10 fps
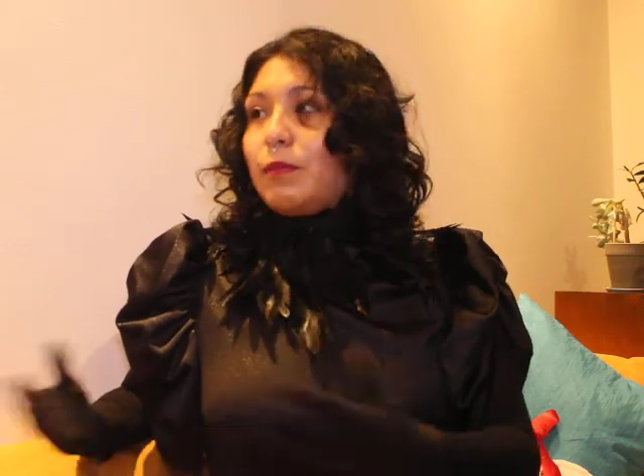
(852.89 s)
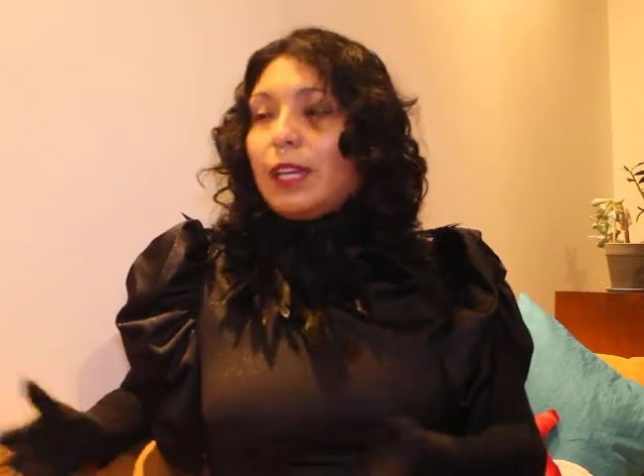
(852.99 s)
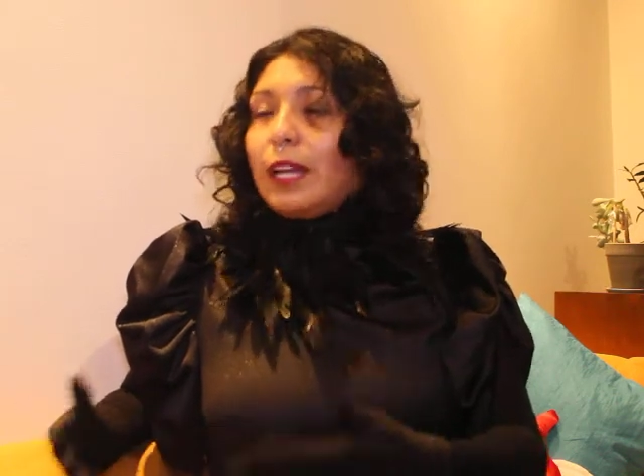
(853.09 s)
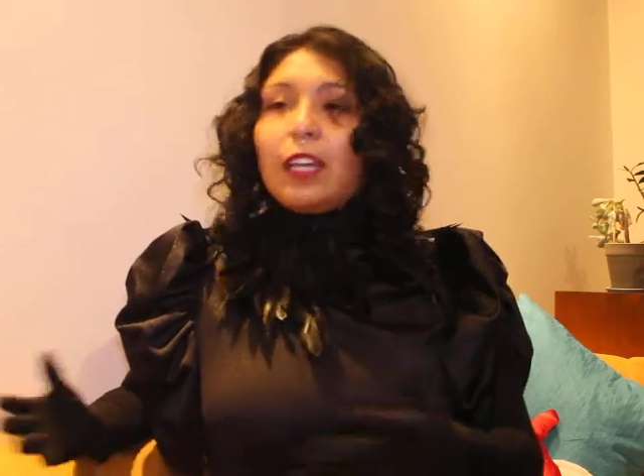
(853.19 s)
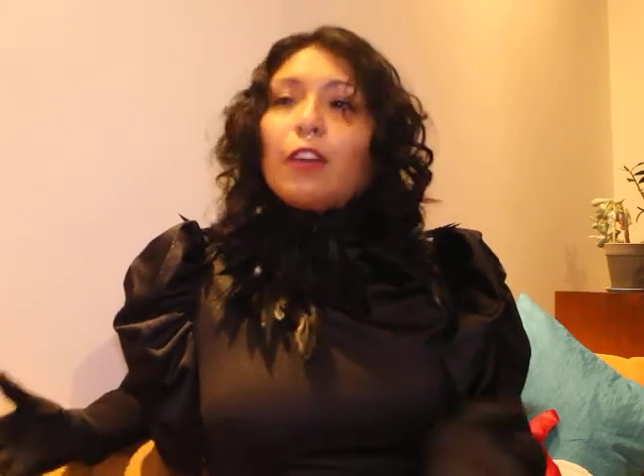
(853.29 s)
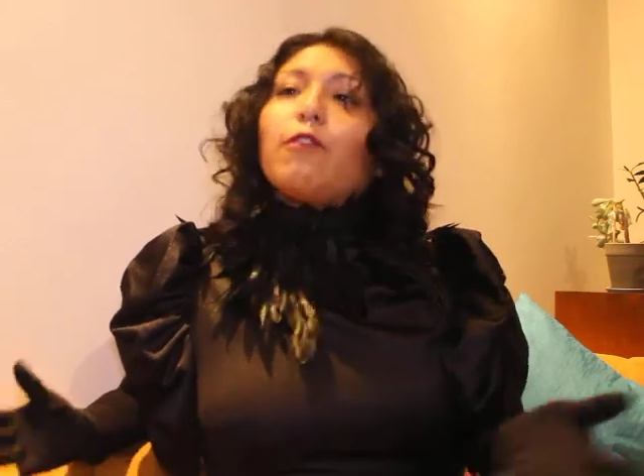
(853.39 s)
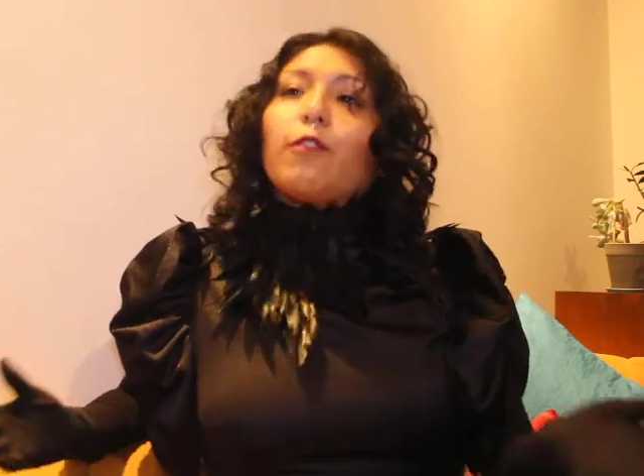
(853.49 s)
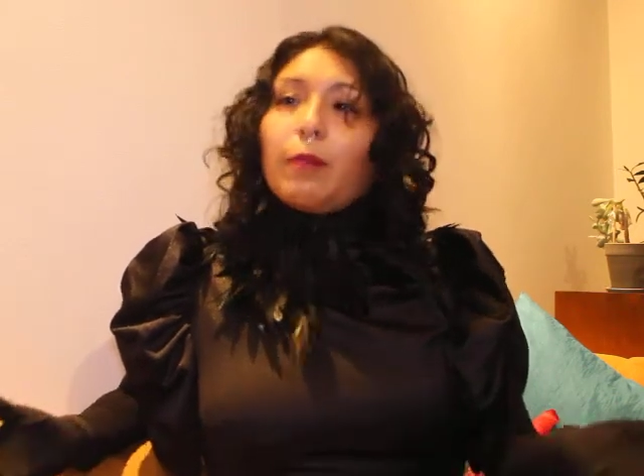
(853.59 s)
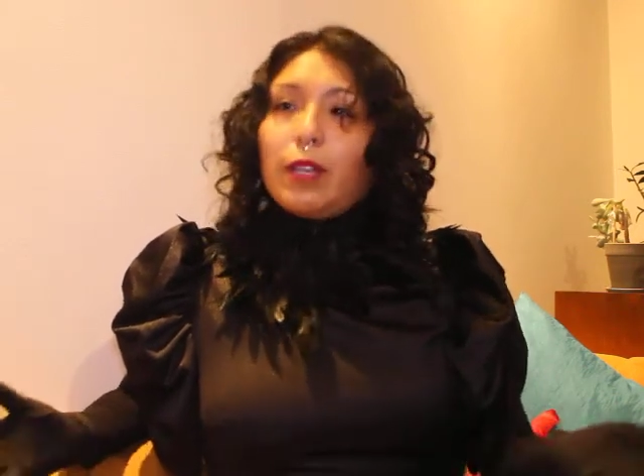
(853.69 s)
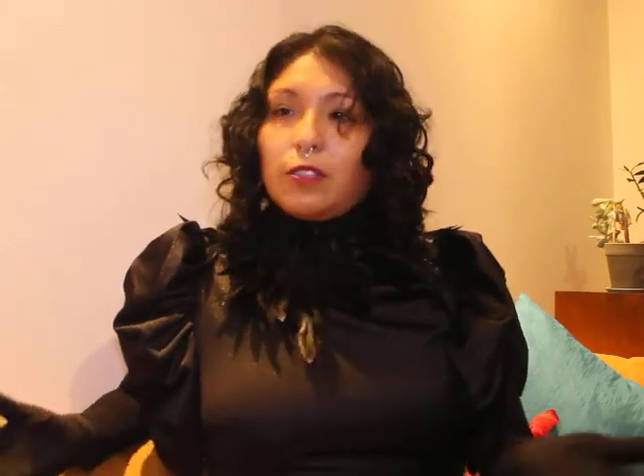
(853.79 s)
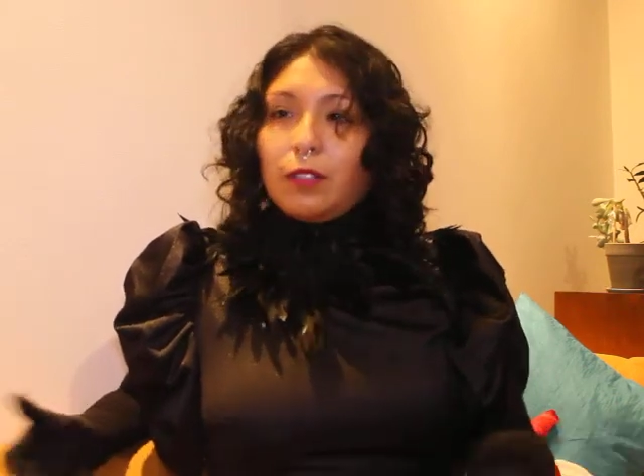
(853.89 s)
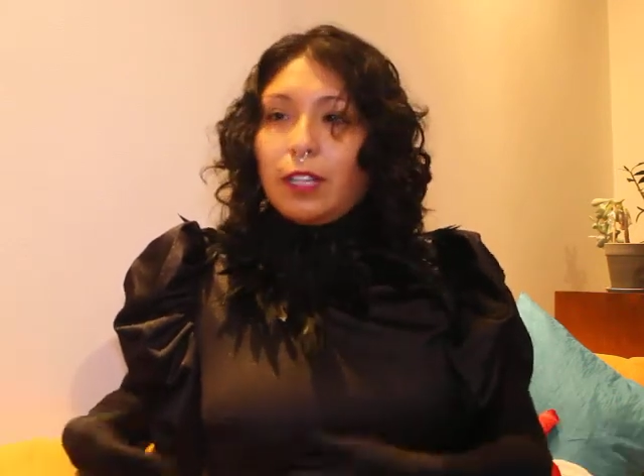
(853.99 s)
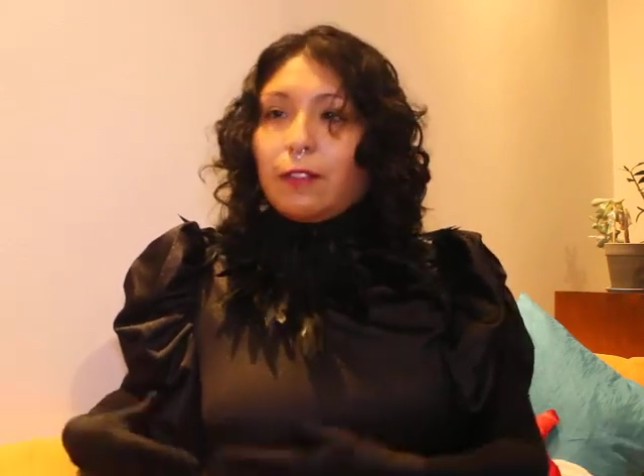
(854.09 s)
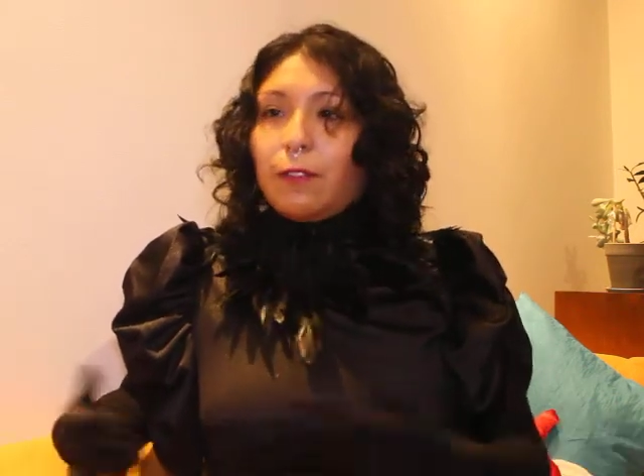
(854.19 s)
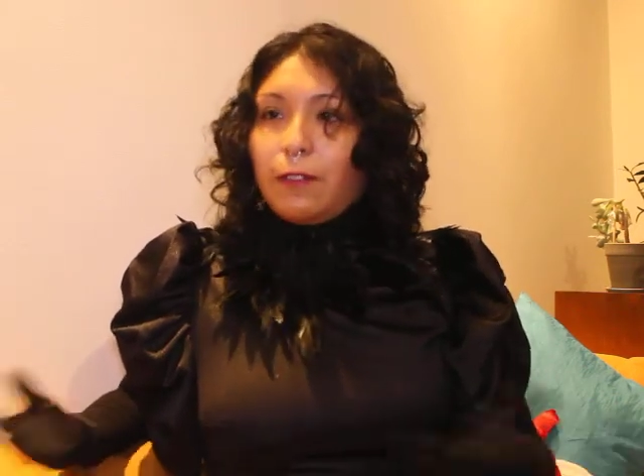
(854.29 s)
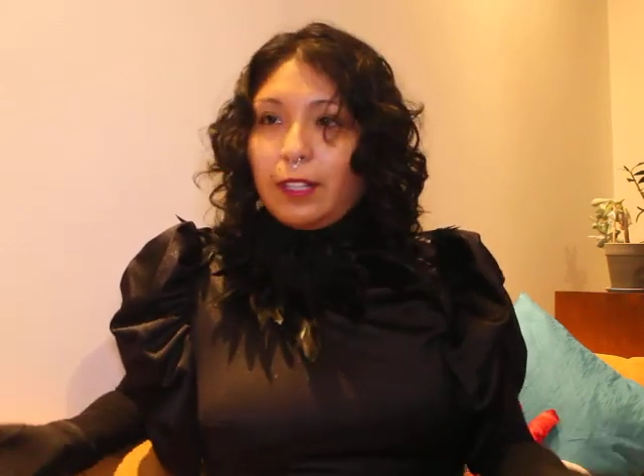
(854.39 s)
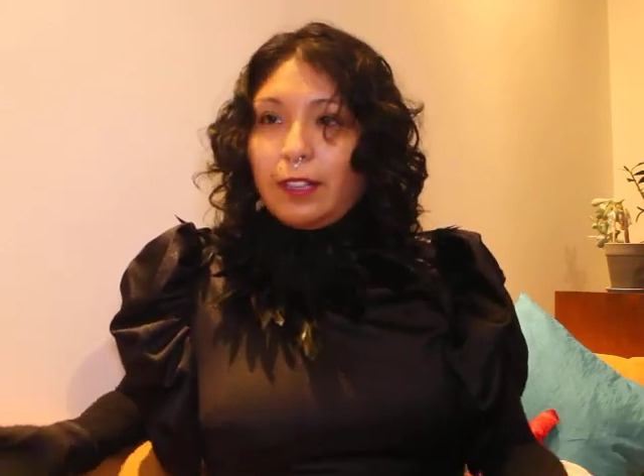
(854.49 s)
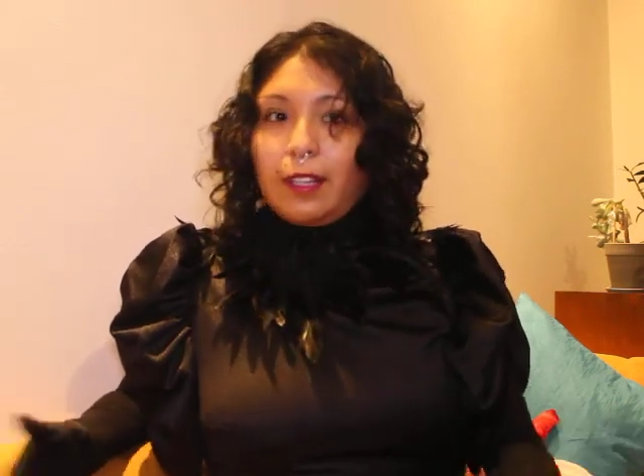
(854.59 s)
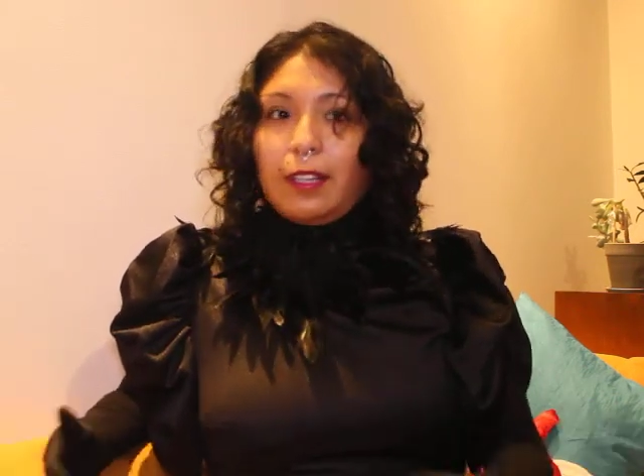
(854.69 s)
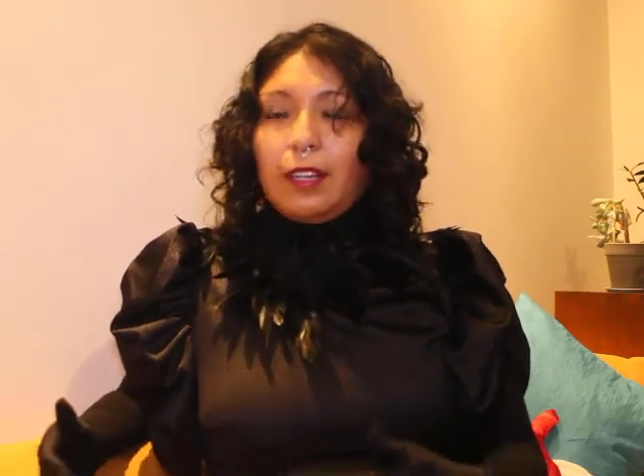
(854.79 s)
getting information, like
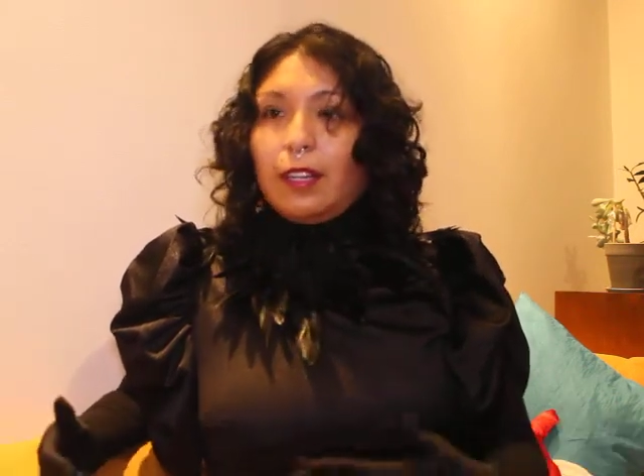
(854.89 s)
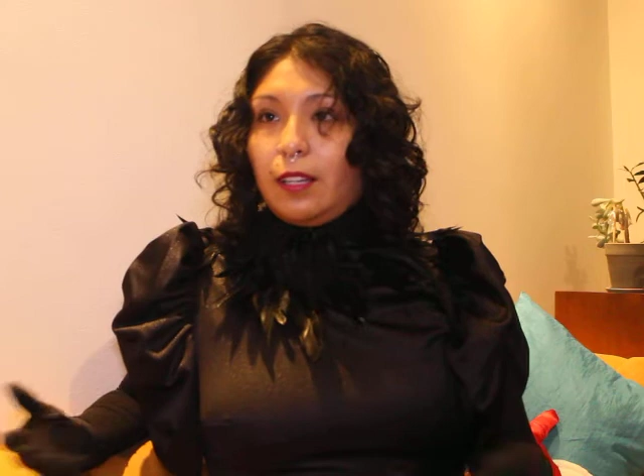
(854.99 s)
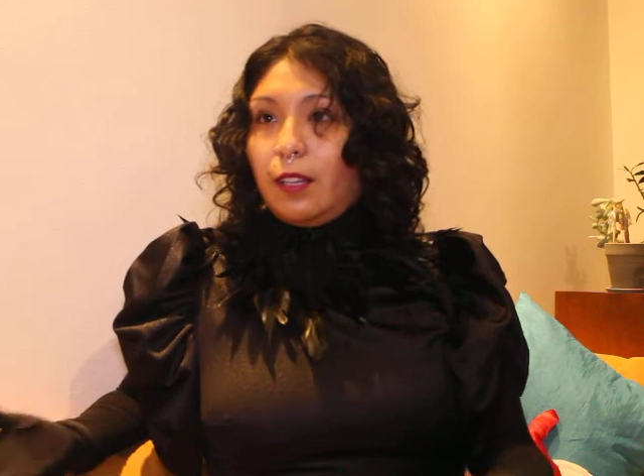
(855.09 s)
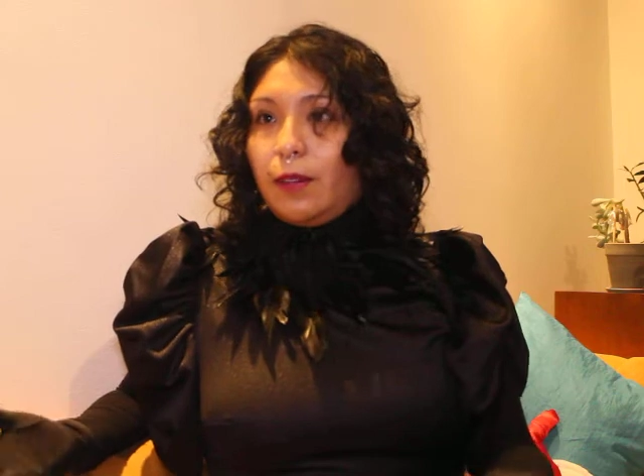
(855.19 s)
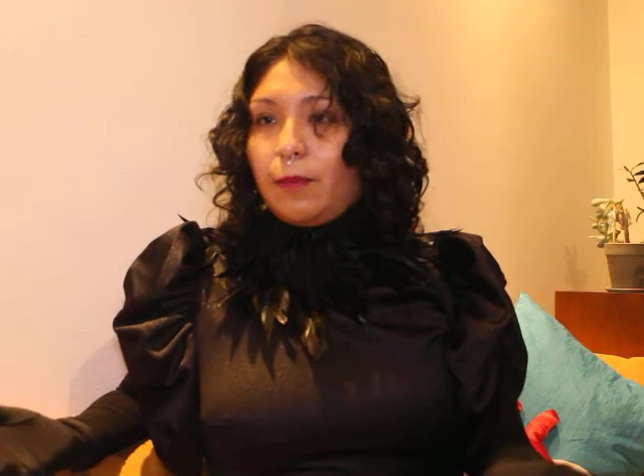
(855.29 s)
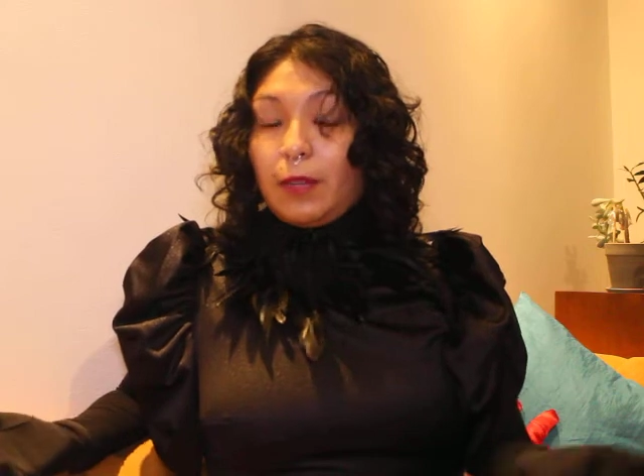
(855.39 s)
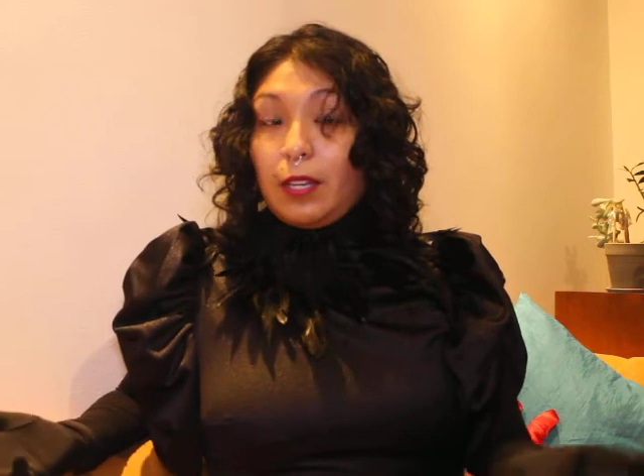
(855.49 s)
freely um,